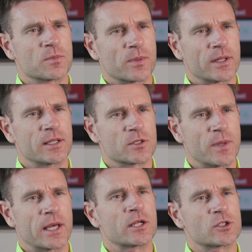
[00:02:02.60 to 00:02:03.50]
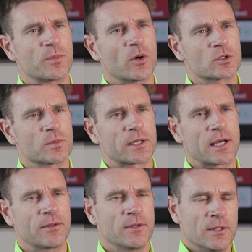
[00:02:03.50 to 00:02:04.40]
and play in as many as you possibly
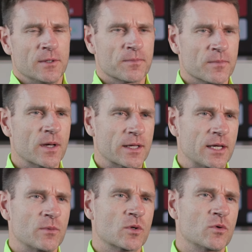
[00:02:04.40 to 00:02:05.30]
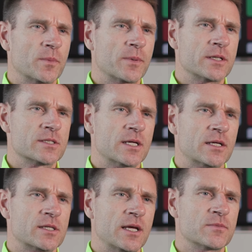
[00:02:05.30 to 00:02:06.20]
can. Again, we're going to play in
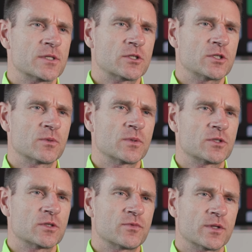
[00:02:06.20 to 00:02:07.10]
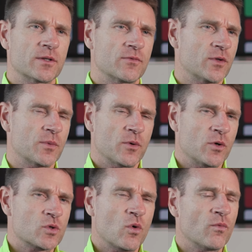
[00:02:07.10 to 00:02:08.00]
6 games this year, which for the
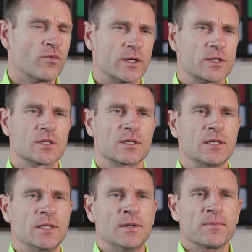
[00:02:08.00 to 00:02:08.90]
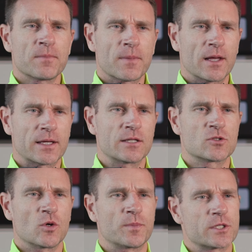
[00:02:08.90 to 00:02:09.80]
boys, hopefully it's
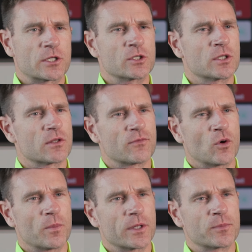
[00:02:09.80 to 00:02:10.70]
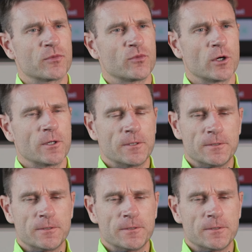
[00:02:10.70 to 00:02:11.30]
against opposition that they've not played before,